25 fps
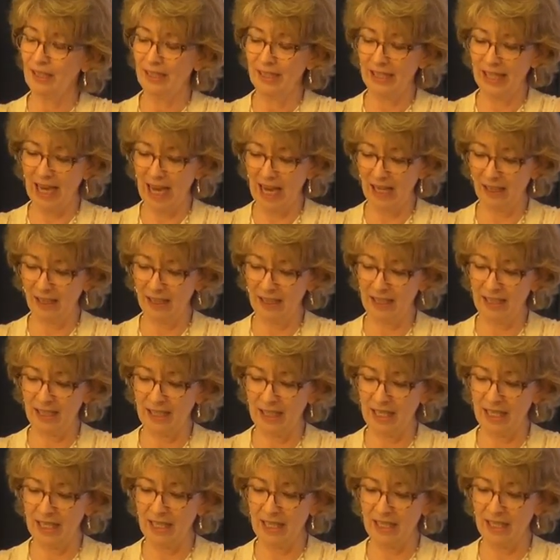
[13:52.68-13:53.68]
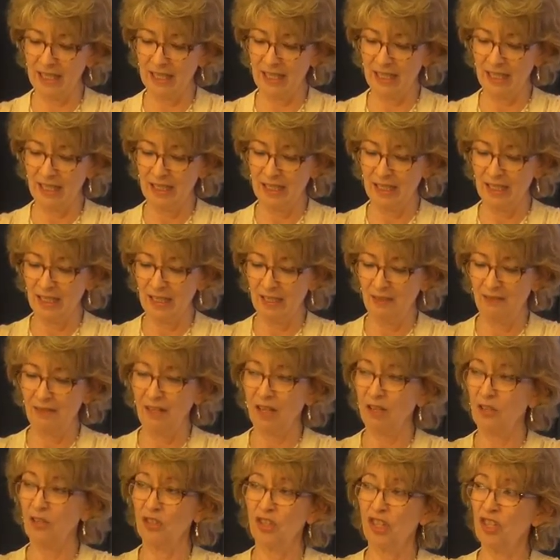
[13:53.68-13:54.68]
galaxies
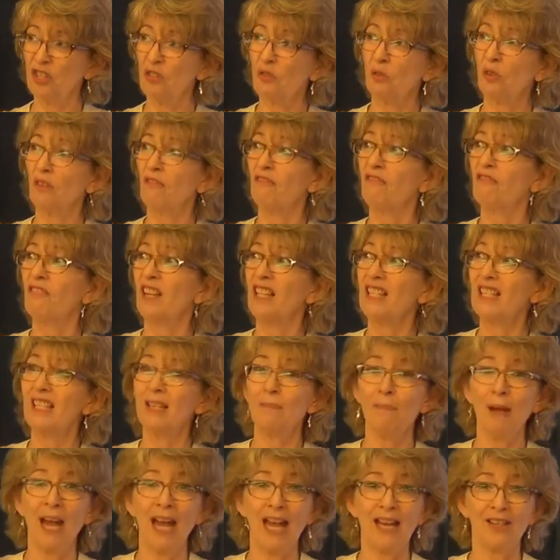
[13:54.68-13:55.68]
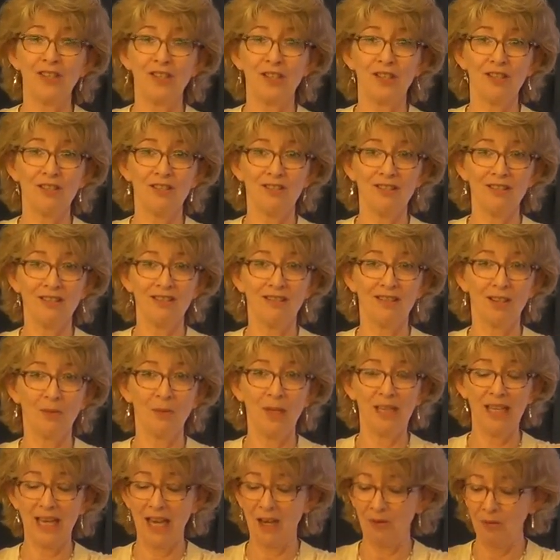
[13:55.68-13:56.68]
that are just sort of fuzzy patches that we
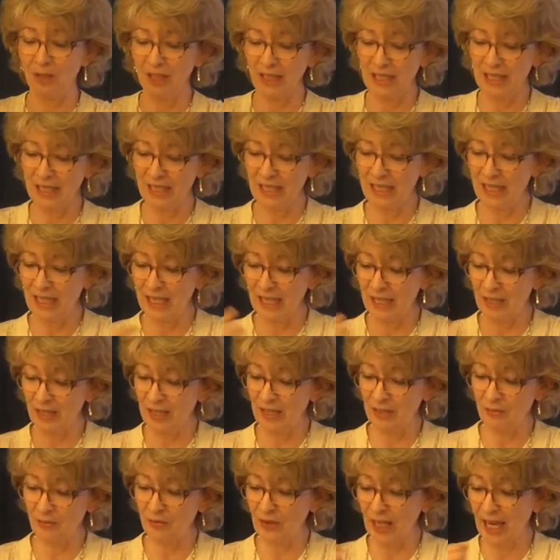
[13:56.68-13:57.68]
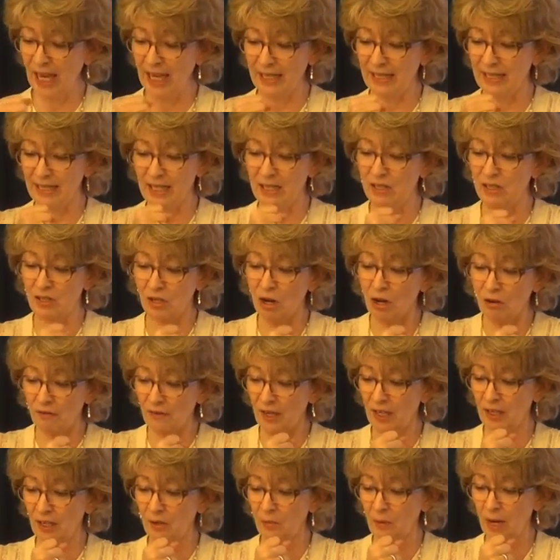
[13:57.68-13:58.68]
can't really see, can't see so
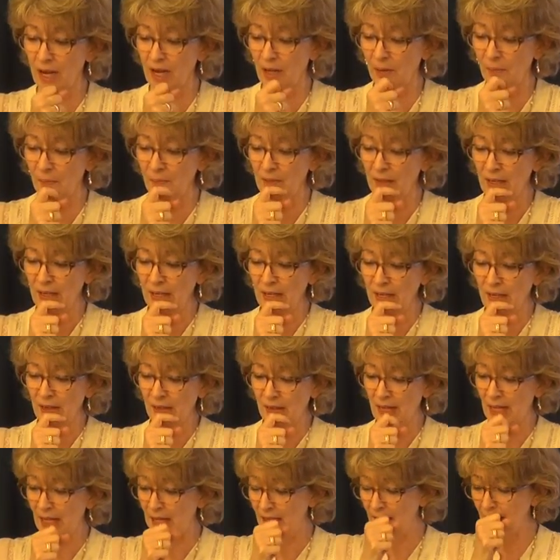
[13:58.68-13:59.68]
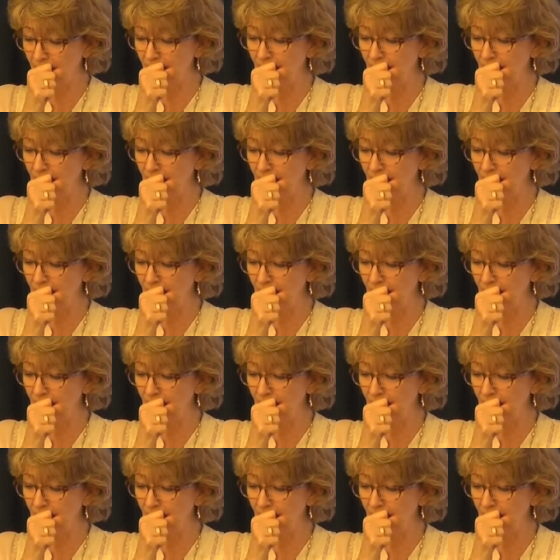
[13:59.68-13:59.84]
very well, that